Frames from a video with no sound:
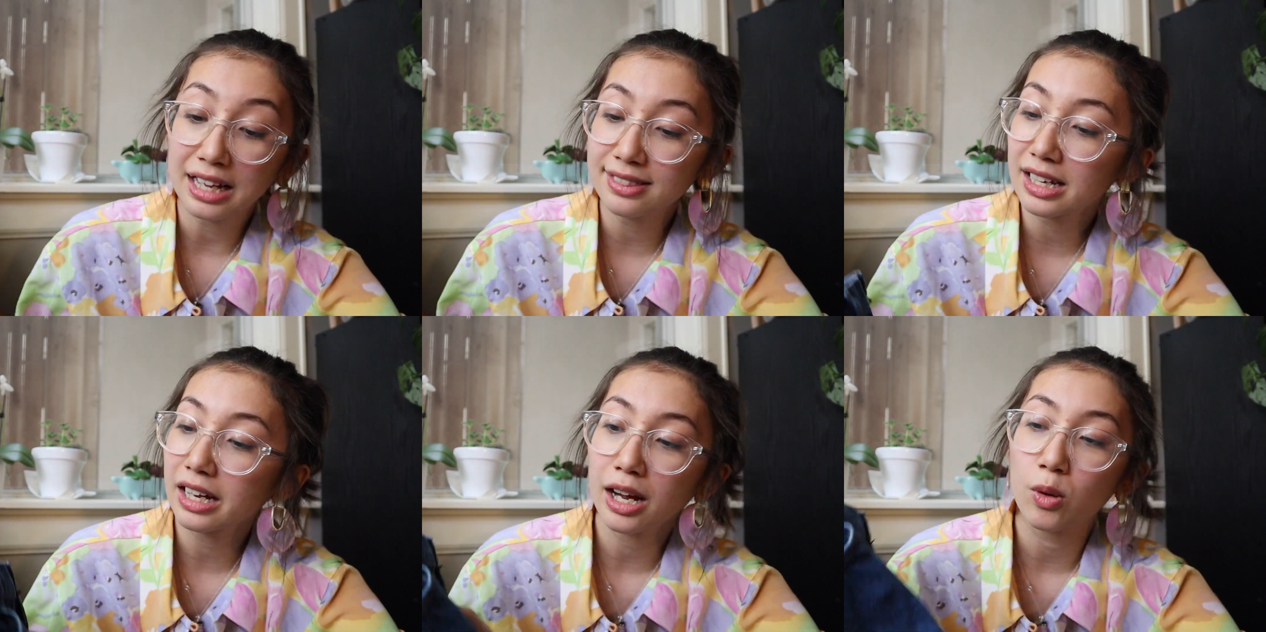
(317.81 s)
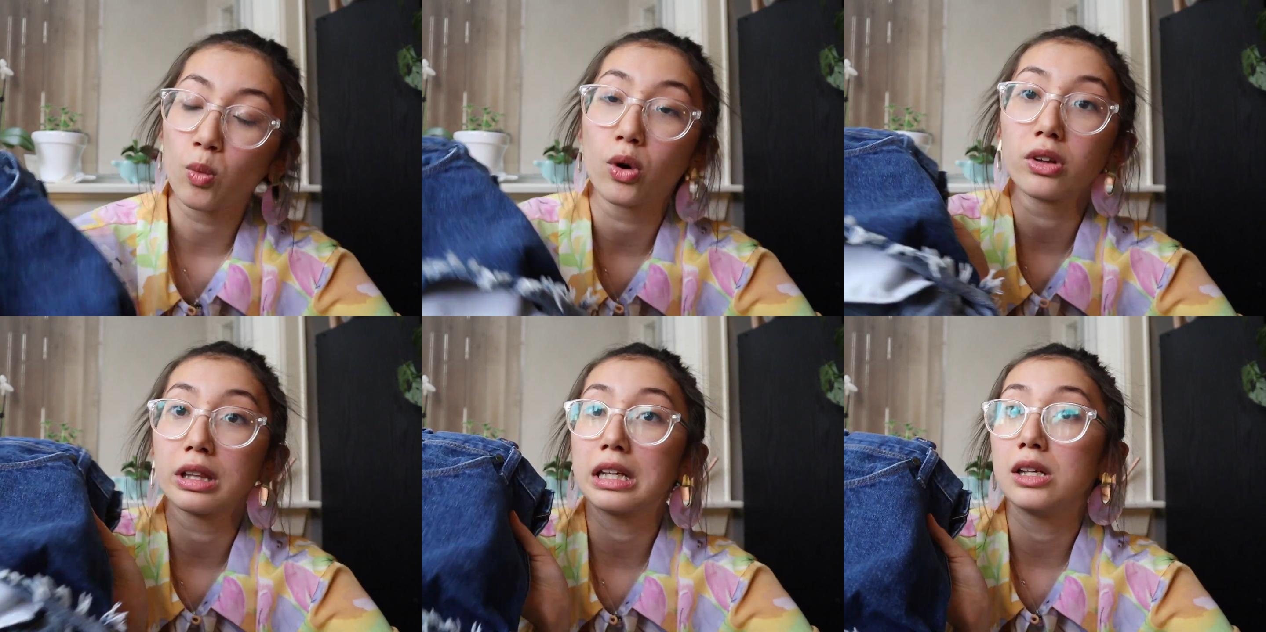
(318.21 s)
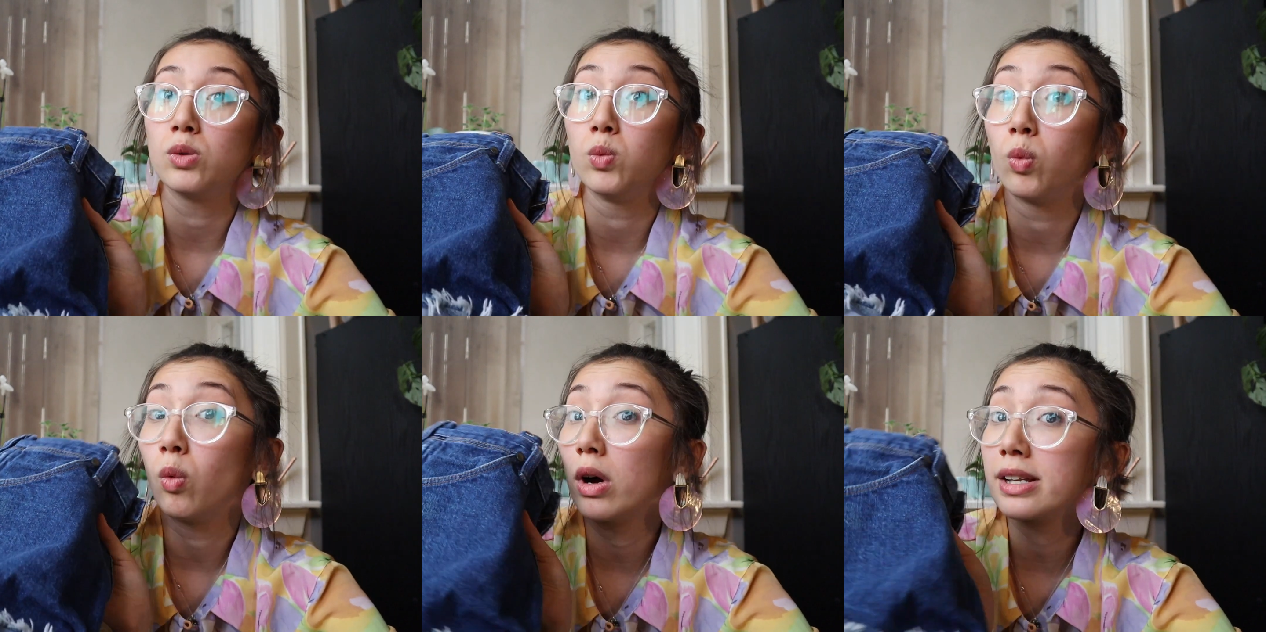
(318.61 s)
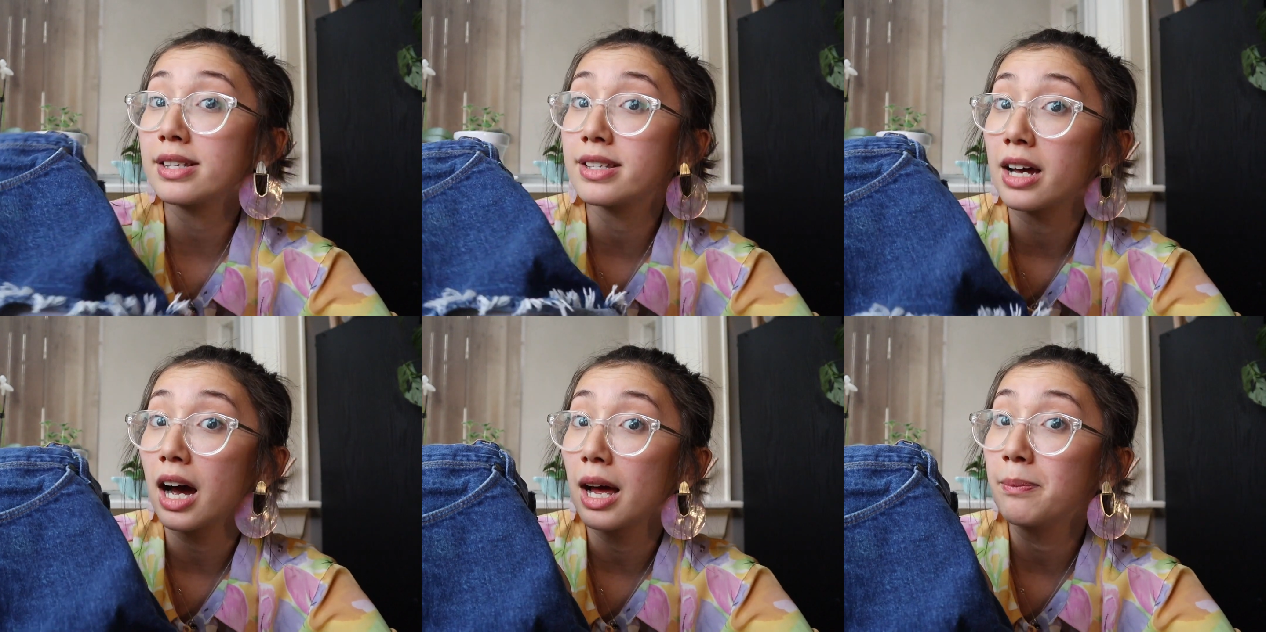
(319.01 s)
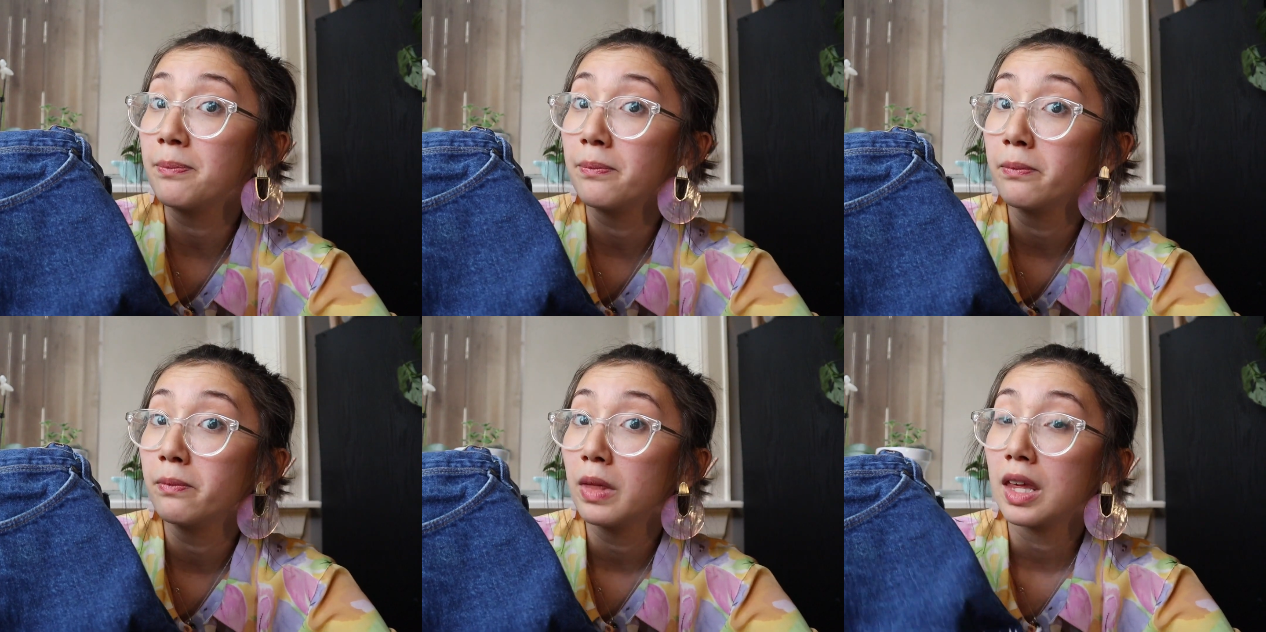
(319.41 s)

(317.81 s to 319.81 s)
I think I wore these one time,